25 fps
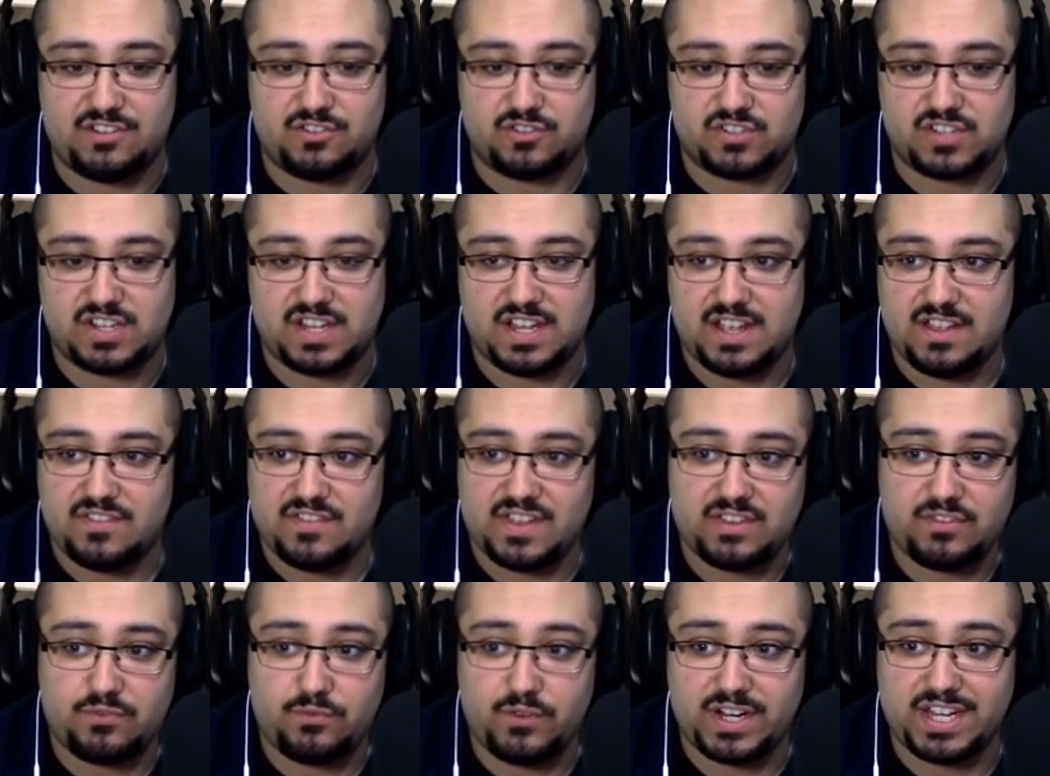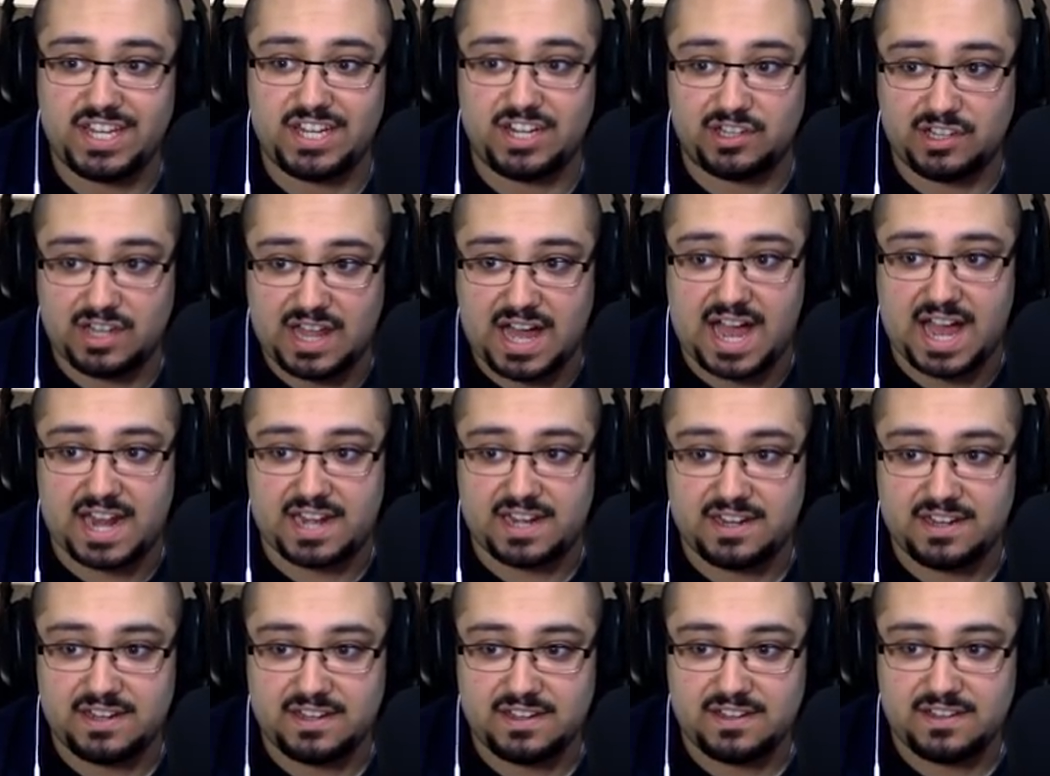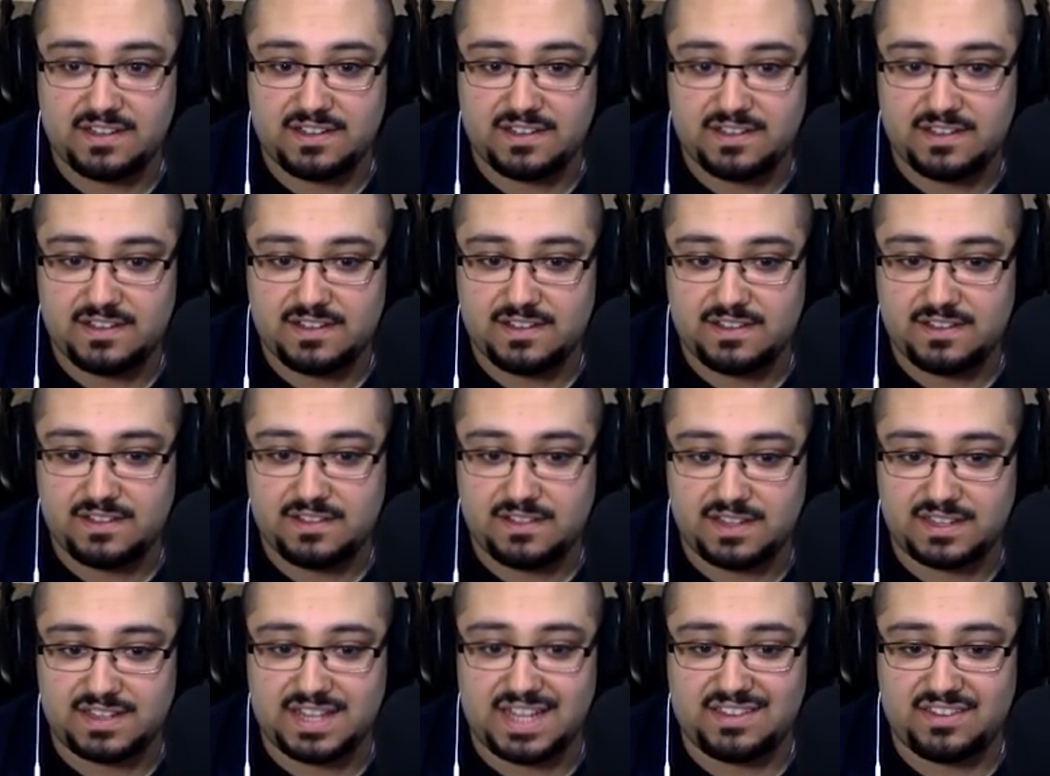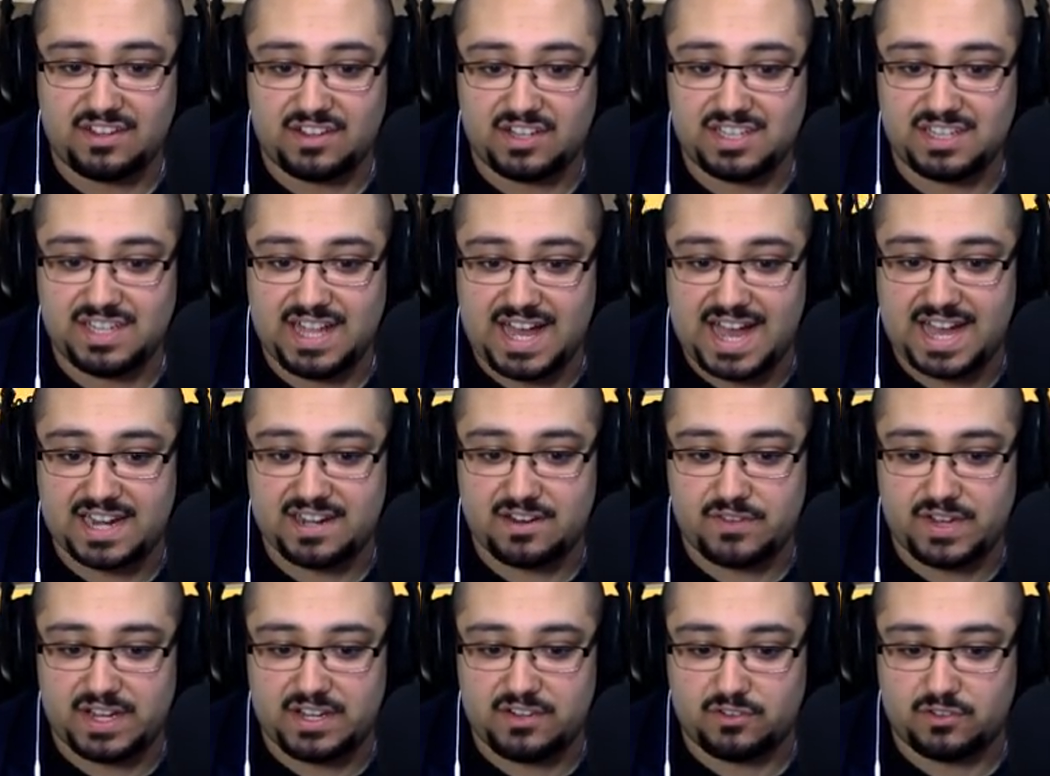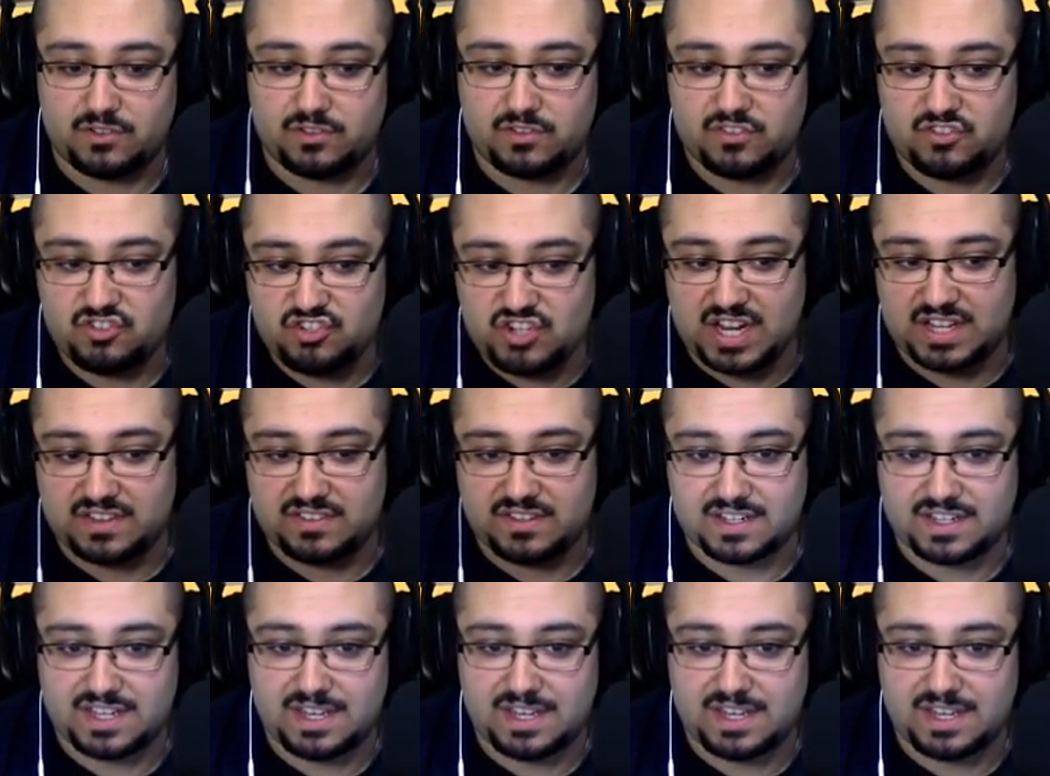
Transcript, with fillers: angels. That's freaking a lot. Like, that's a lot of angels. Shit,